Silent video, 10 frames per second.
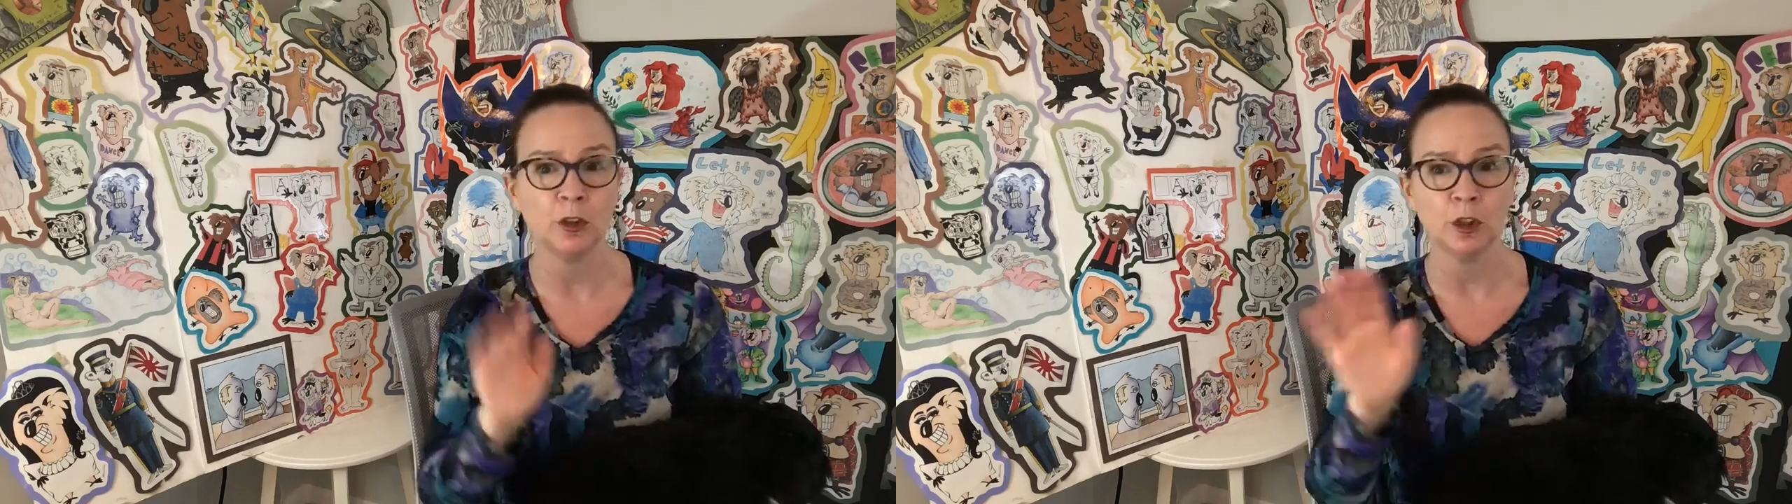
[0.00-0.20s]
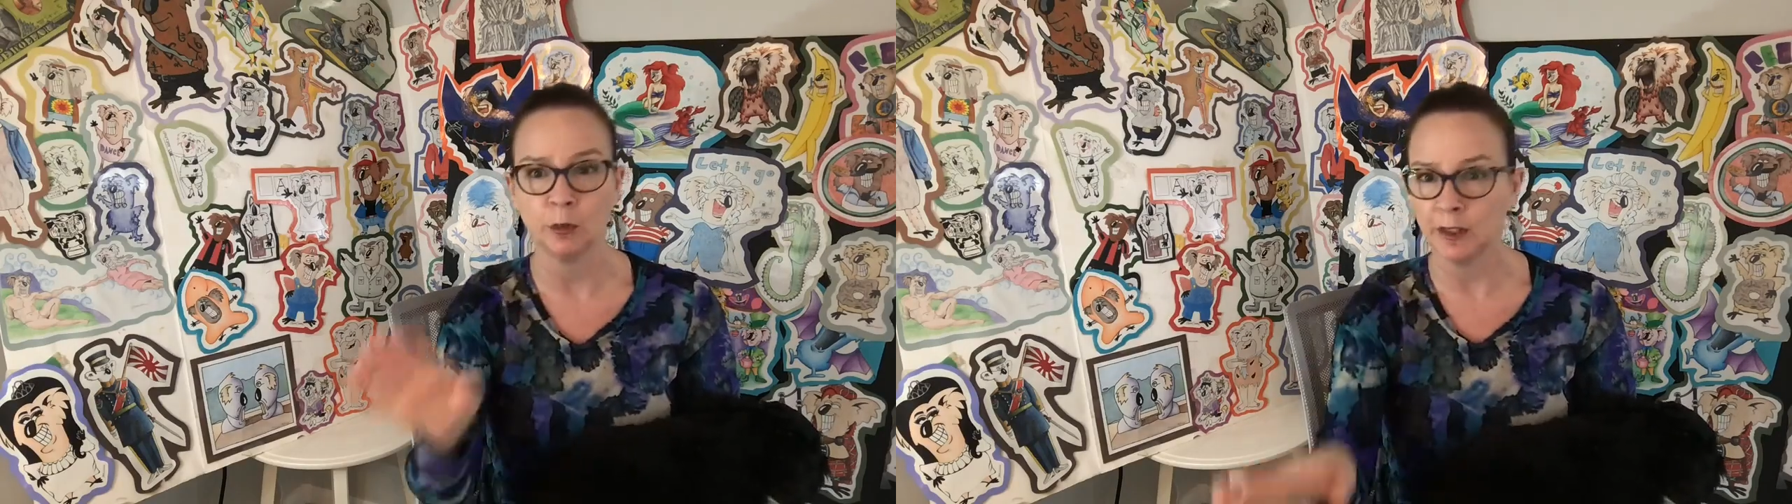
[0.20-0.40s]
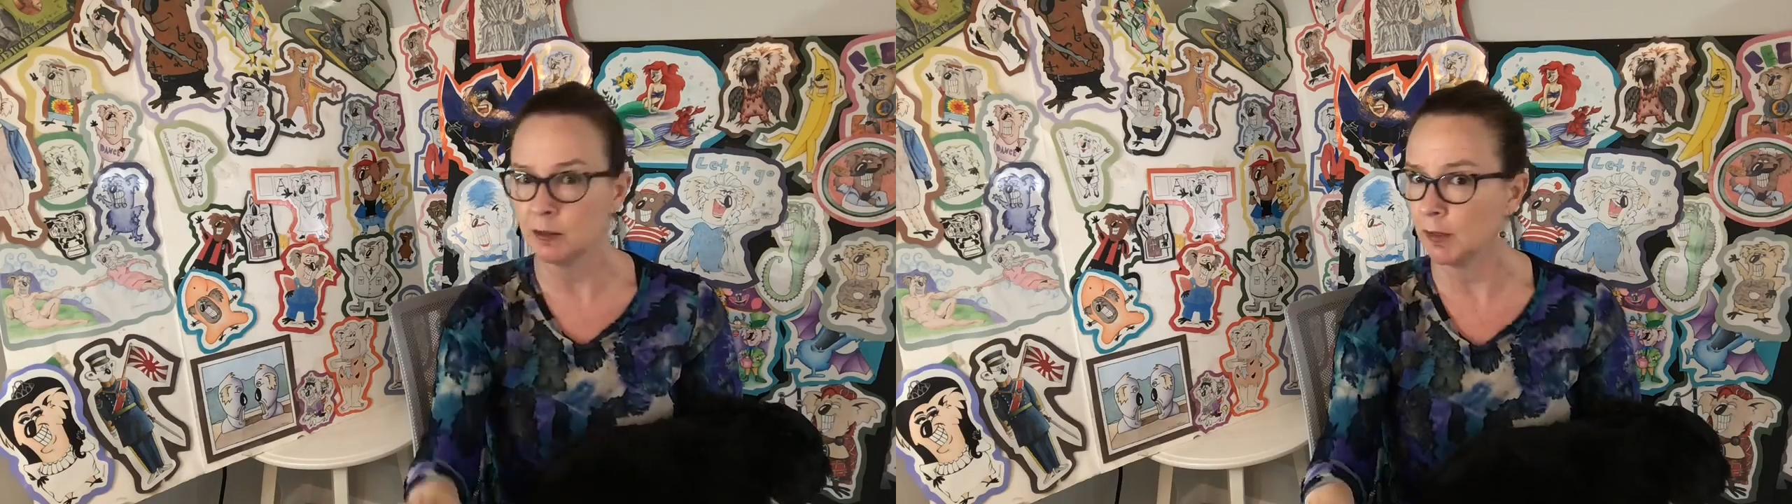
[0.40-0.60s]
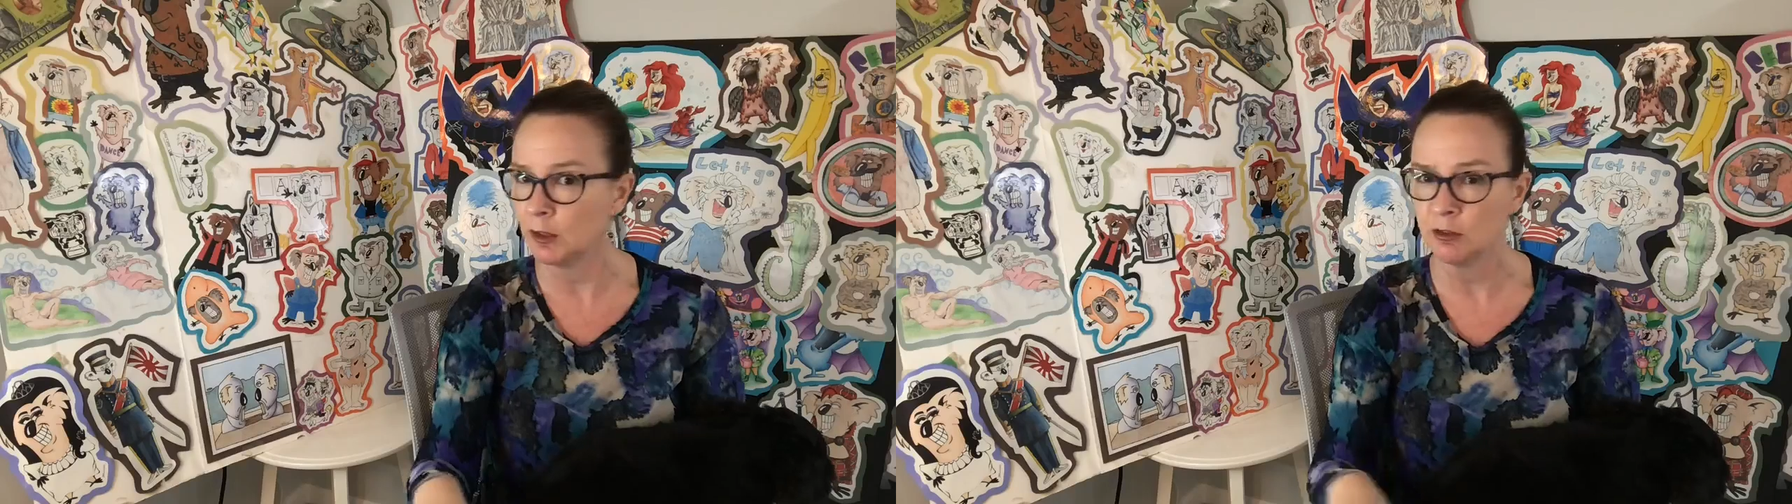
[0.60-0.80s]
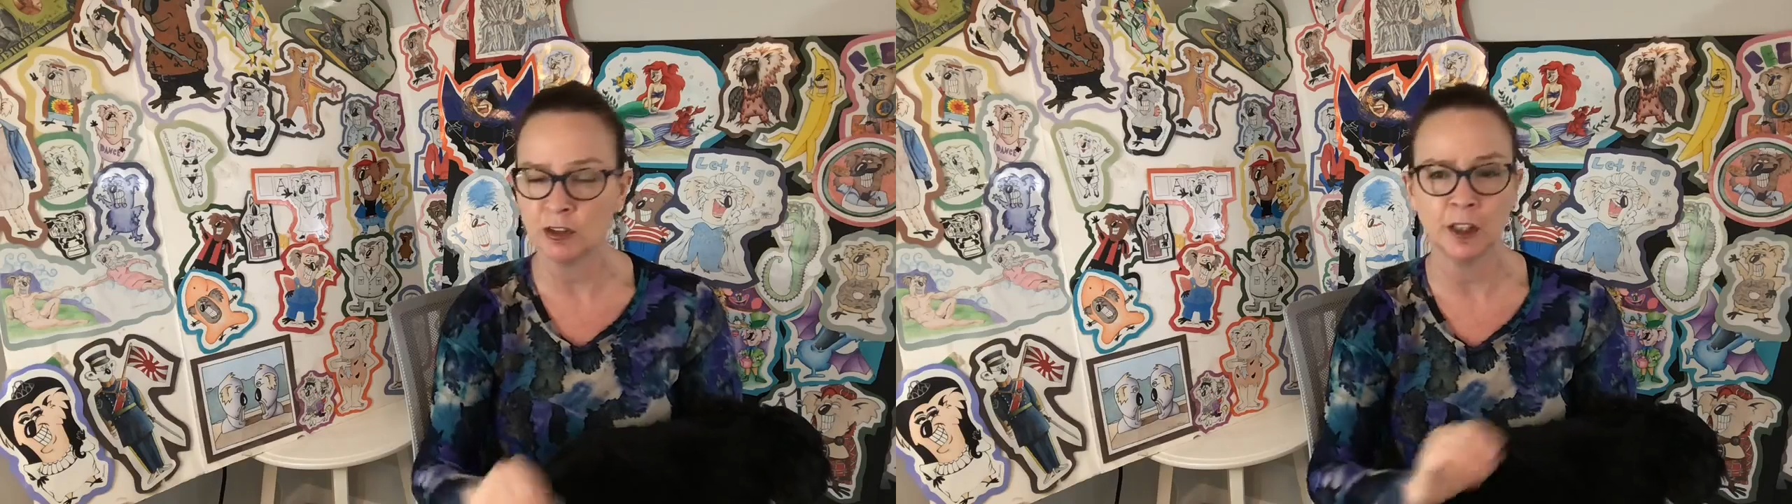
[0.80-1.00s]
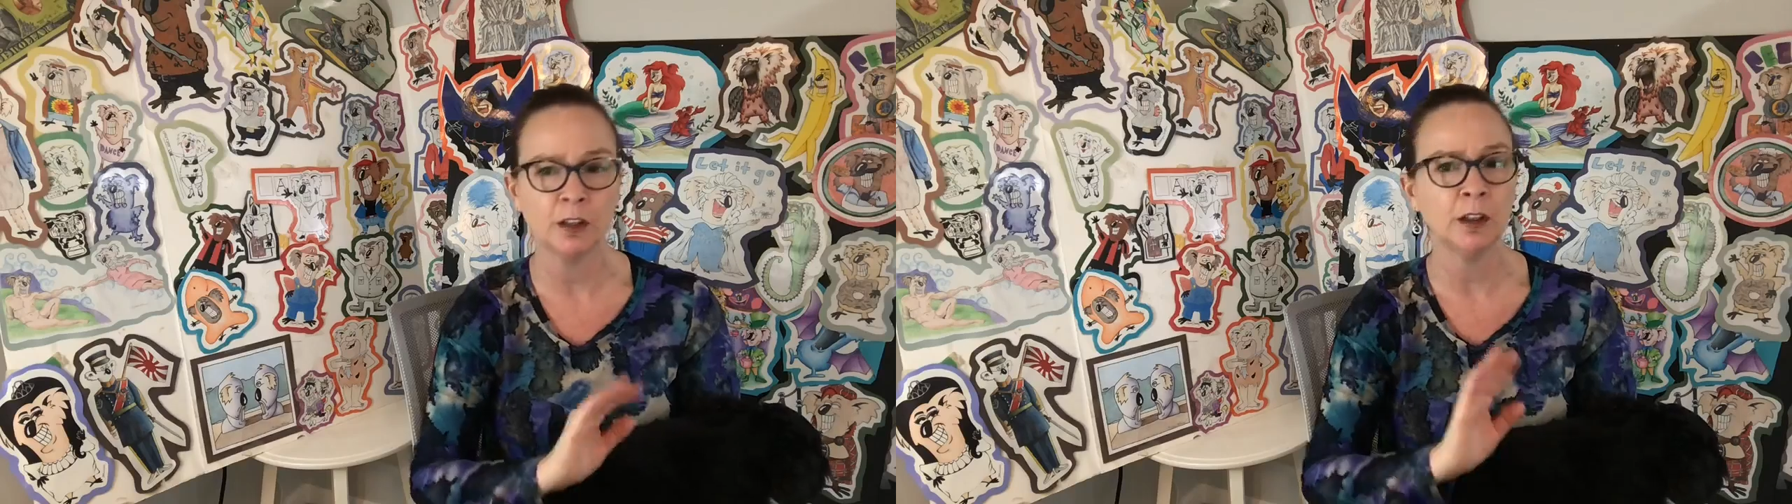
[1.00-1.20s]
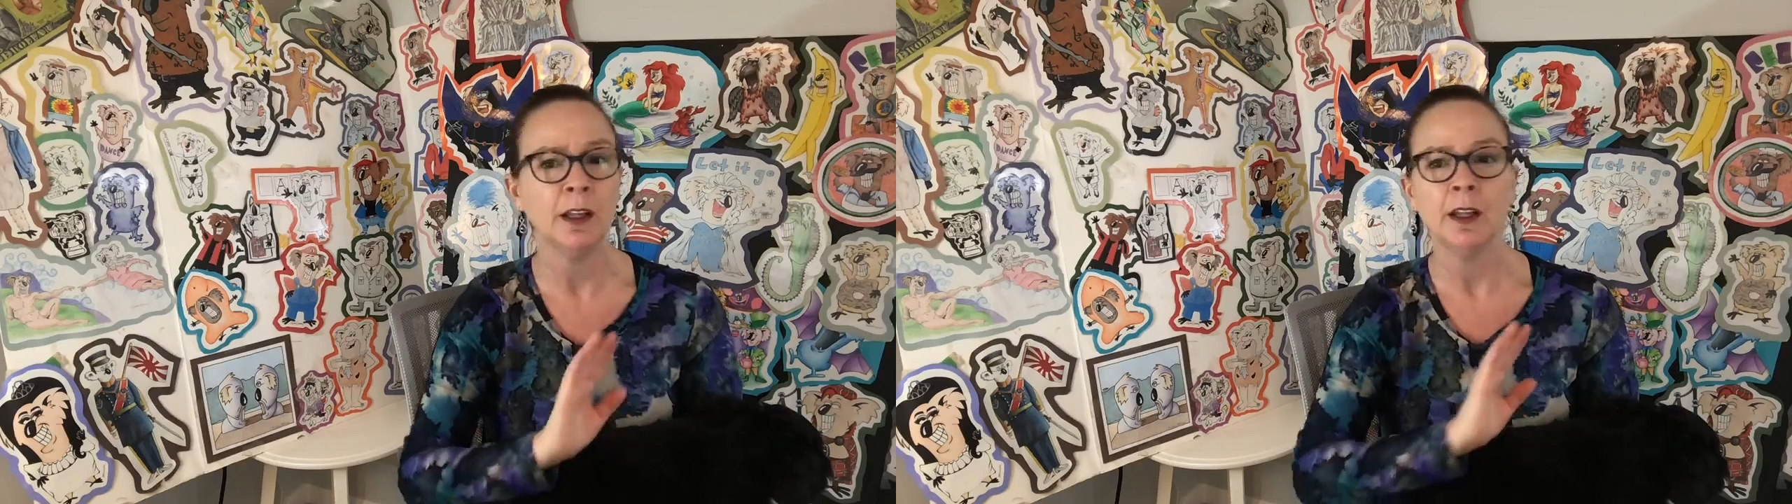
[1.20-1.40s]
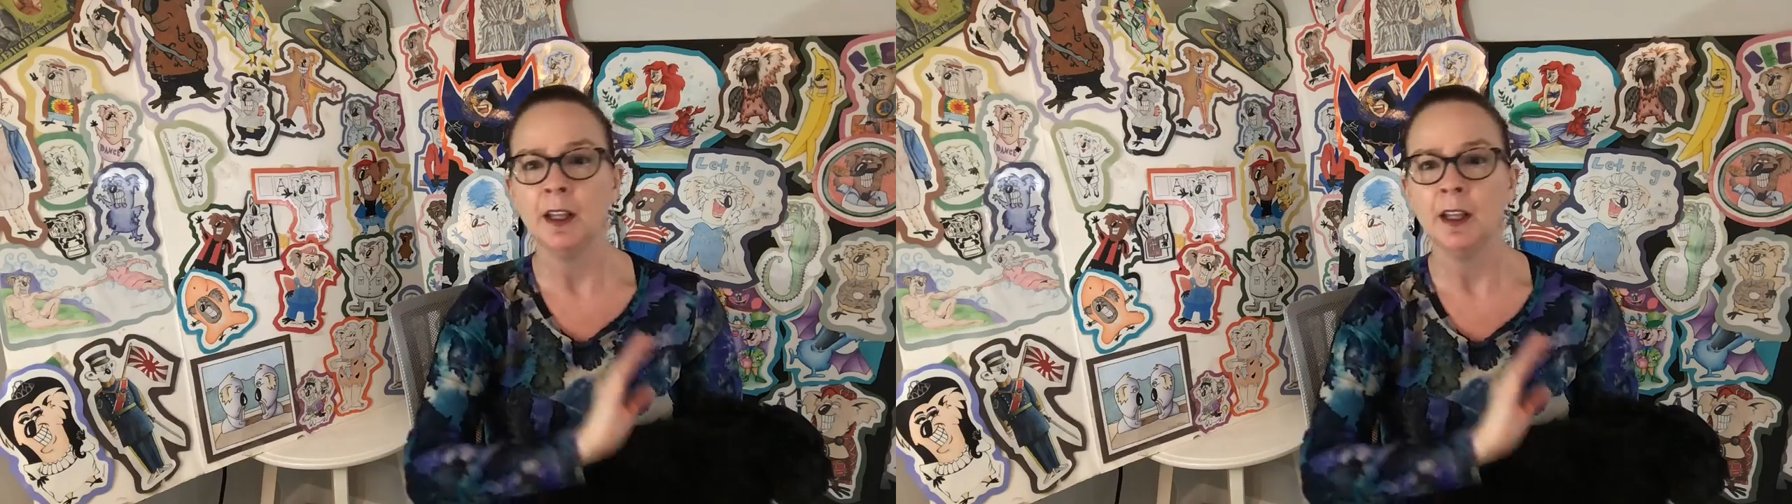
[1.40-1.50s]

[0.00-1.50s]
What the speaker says: or you're reading my newsletter